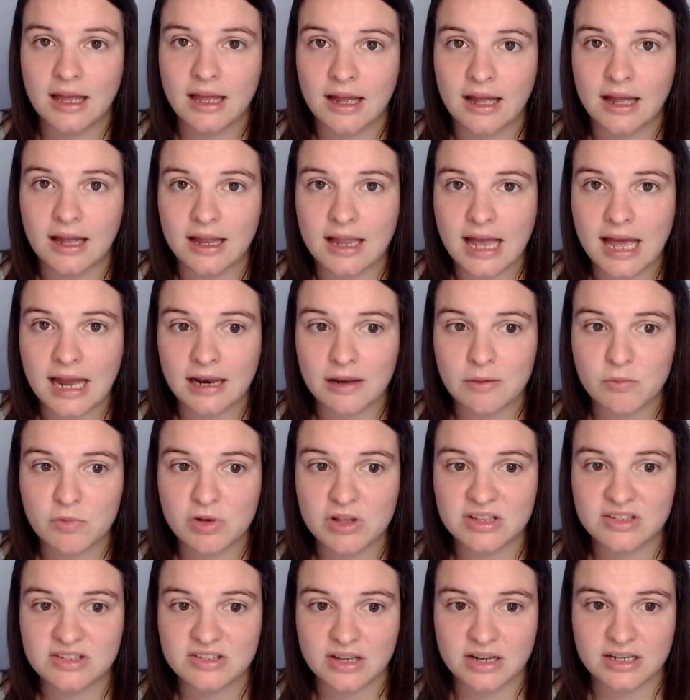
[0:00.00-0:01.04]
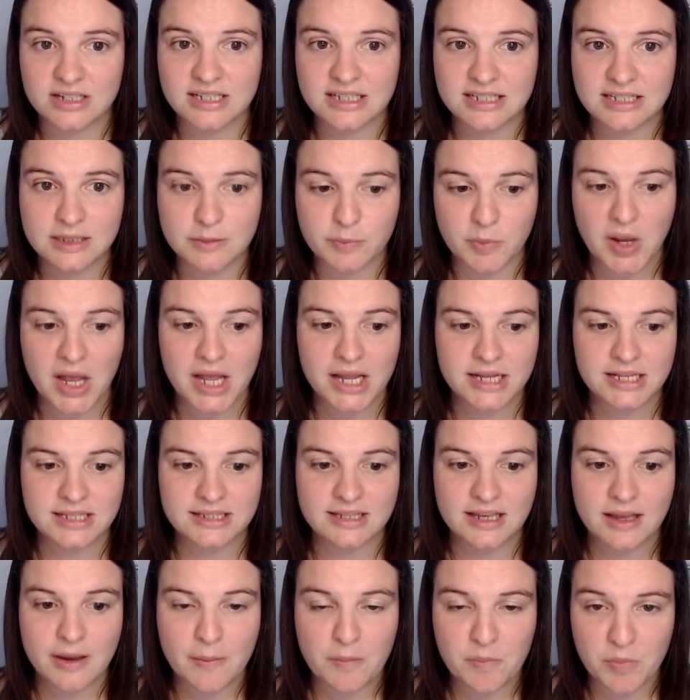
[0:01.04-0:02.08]
and Callum Wilson
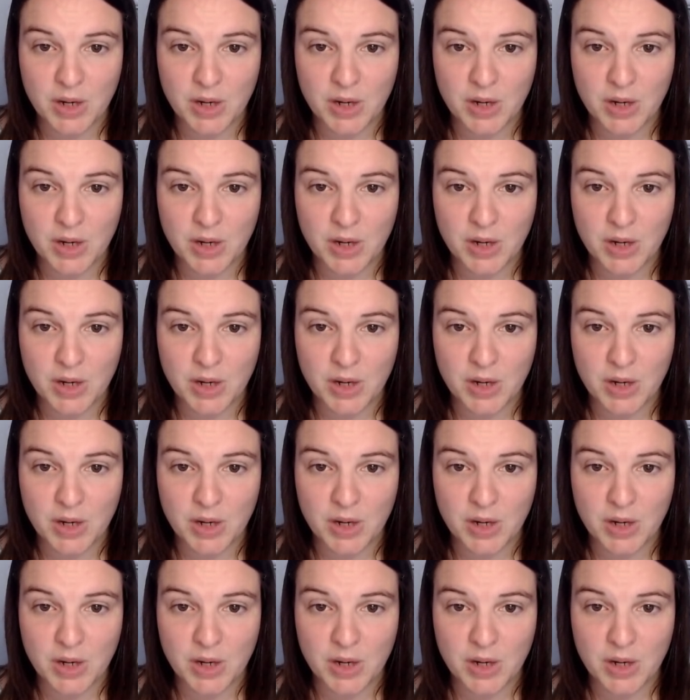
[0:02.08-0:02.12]
despite